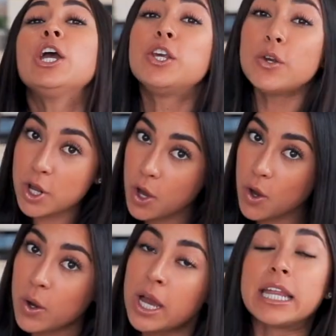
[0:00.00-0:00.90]
you
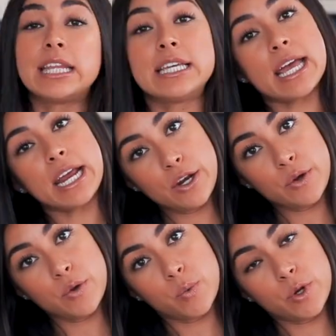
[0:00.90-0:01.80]
know these ain't
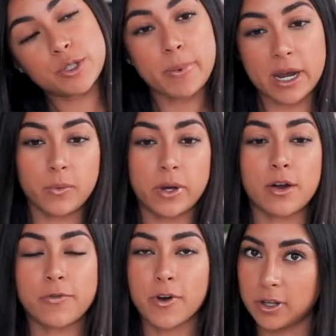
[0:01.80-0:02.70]
new, which by the way,
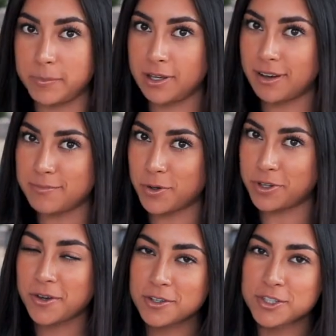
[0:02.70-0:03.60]
go follow me on both
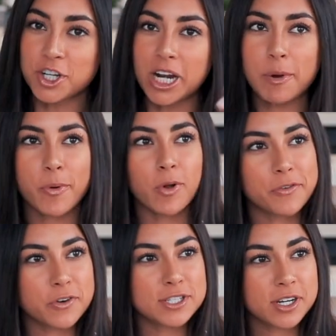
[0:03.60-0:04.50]
of those. Jeanine Amapola
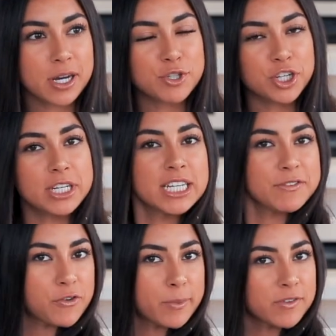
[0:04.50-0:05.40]
for Instagram,
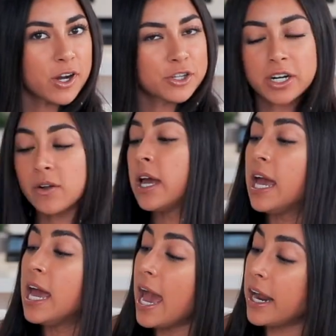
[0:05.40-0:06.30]
JeanineTV for my vlog channel.
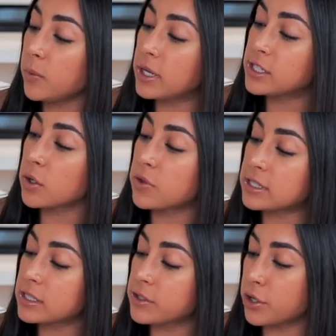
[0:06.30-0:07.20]
Anyway, so
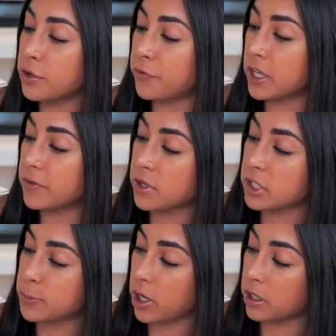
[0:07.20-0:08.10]
this is their new flavor, the
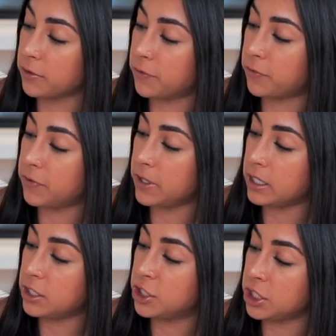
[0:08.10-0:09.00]
sparkling
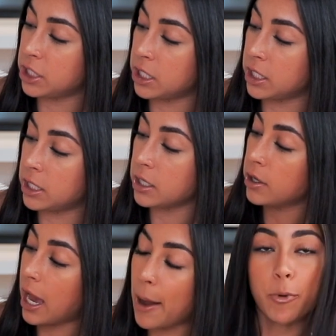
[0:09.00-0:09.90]
Fiji
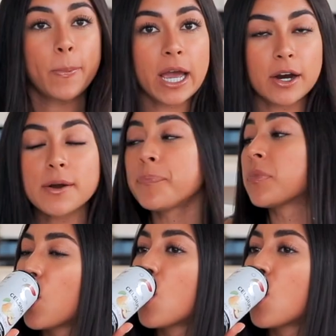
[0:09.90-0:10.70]
Apple Pear.